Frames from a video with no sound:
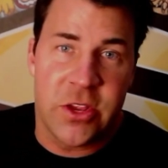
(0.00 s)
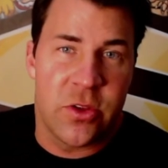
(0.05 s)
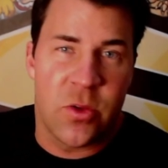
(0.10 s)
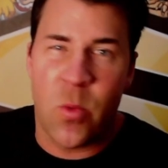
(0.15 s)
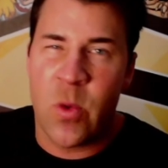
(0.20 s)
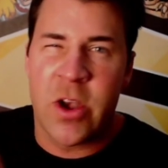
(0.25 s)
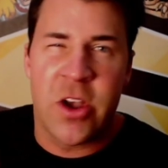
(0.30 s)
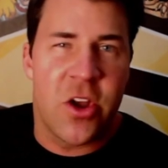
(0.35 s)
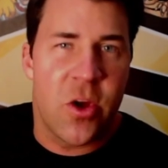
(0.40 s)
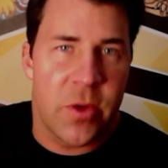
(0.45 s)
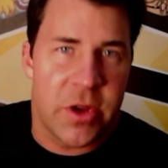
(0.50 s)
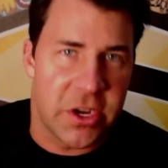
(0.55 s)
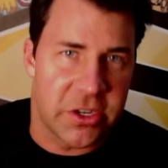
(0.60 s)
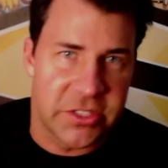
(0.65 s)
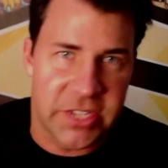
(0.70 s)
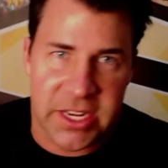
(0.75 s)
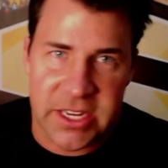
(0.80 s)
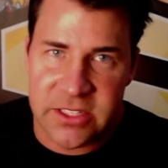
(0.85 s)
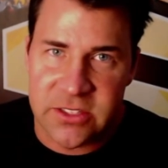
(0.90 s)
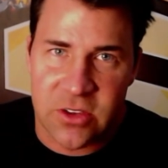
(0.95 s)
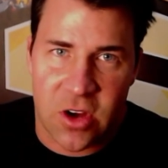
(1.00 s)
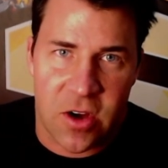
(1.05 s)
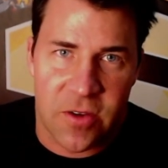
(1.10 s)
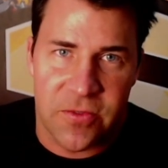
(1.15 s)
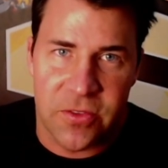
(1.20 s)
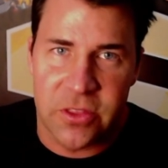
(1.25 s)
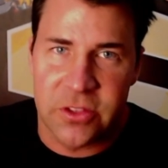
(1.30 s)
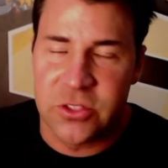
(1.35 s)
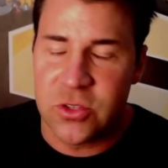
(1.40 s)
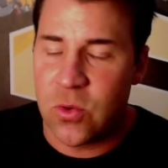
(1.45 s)
you want to know what your tickets are
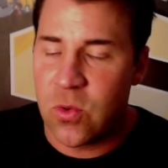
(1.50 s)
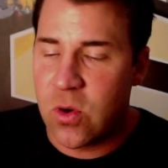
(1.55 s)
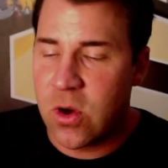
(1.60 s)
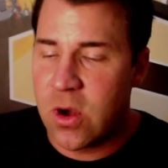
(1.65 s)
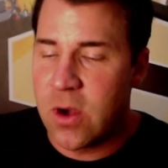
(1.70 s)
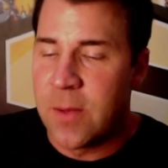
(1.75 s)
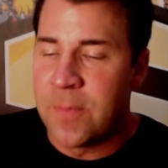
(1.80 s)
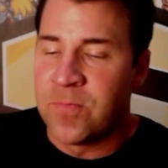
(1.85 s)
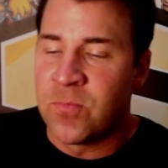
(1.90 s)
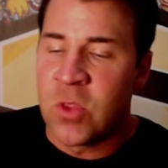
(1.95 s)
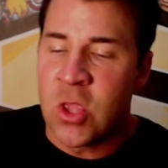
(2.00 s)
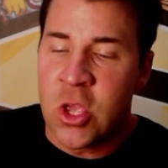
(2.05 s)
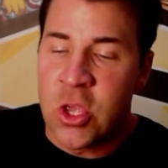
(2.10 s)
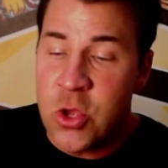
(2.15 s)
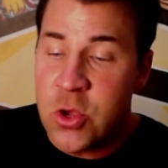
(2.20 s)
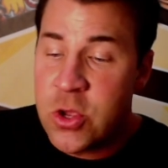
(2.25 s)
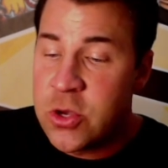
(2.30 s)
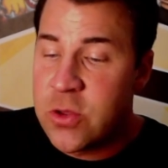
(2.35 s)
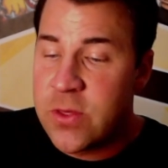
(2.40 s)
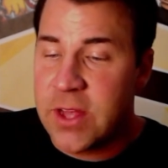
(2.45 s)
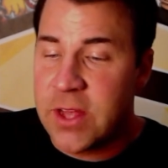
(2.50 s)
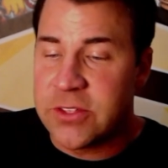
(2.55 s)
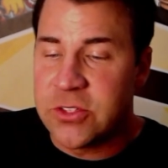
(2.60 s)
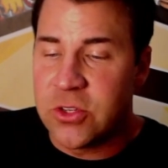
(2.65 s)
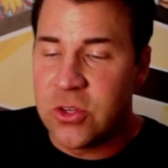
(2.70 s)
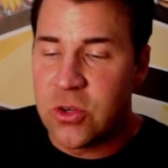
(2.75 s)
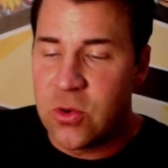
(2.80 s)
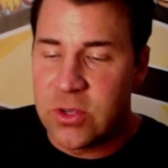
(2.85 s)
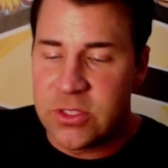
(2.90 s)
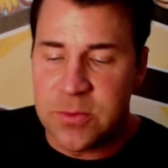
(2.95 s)
for the tour, you can do that
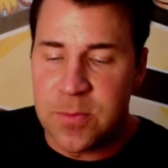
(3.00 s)
too.